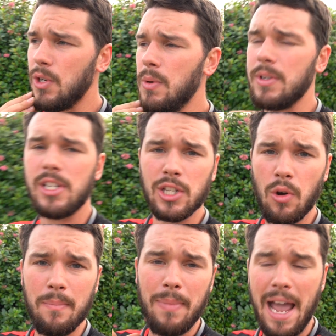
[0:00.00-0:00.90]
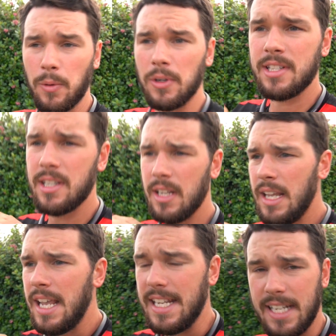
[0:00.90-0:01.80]
doing was just going backwards
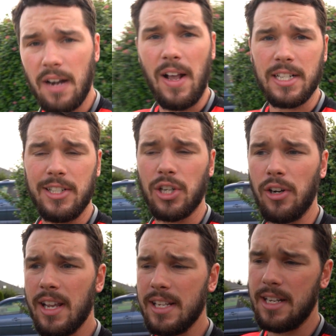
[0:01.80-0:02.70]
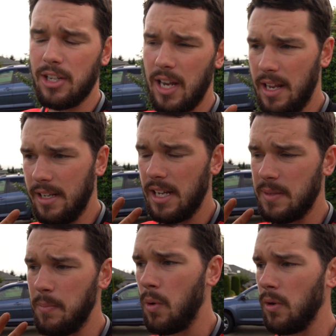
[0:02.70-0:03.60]
instead of actually turning, because it does
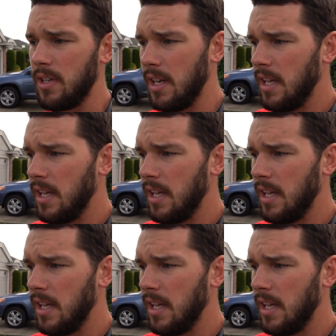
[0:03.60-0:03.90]
more